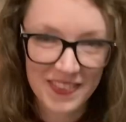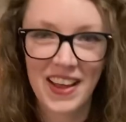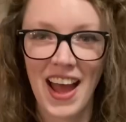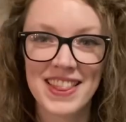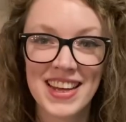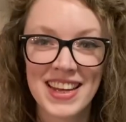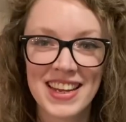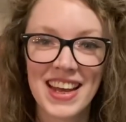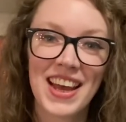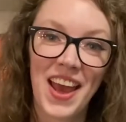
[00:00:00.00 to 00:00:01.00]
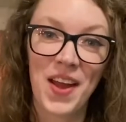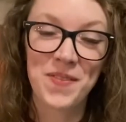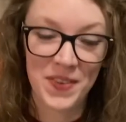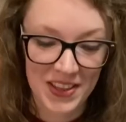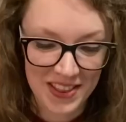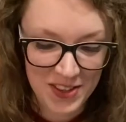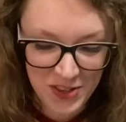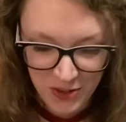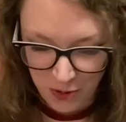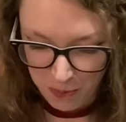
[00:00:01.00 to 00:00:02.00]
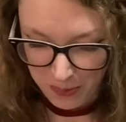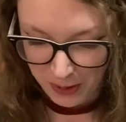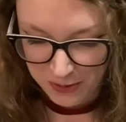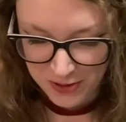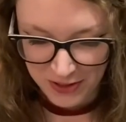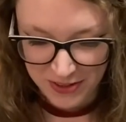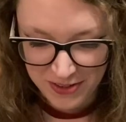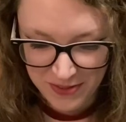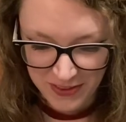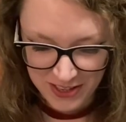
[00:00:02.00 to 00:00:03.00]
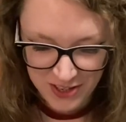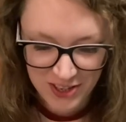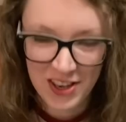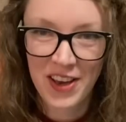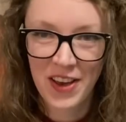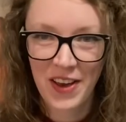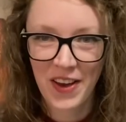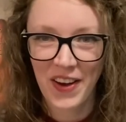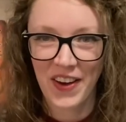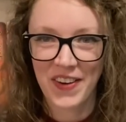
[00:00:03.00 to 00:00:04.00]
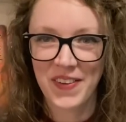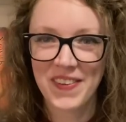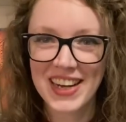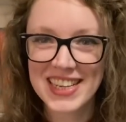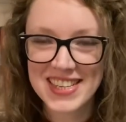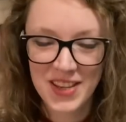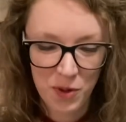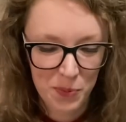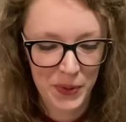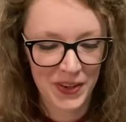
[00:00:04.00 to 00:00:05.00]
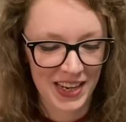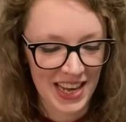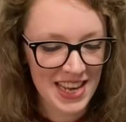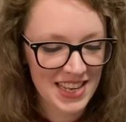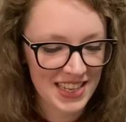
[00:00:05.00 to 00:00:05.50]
And then it came with 2 posters, which are quite pretty.